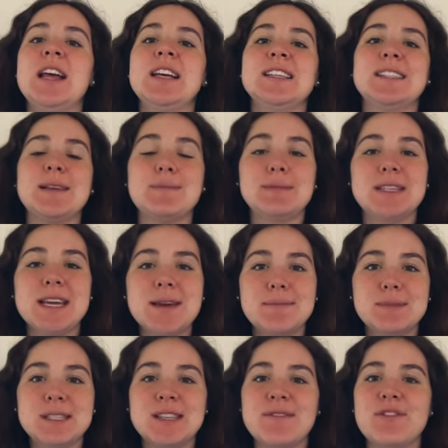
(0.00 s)
some
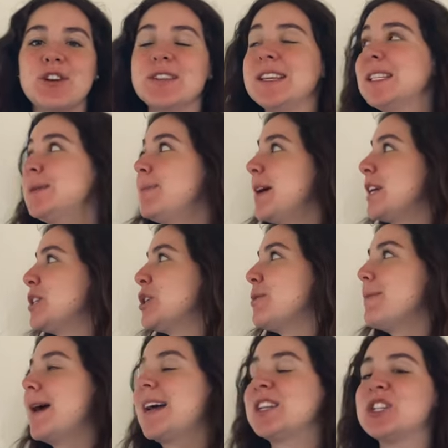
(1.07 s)
tips for this picture
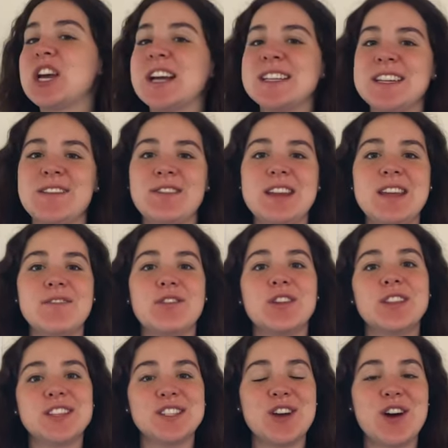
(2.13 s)
match activity for
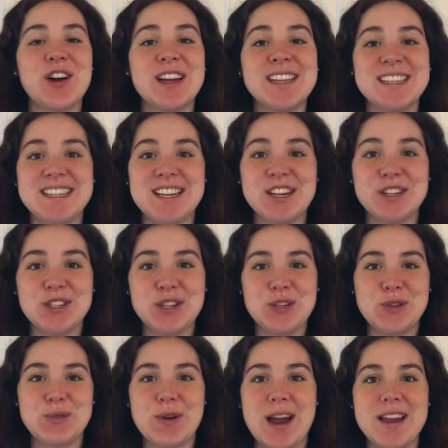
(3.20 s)
the song Dare to
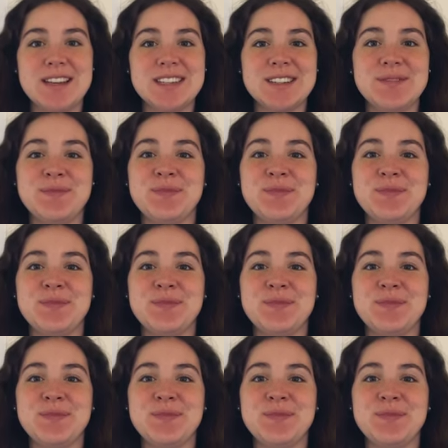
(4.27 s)
Do Right.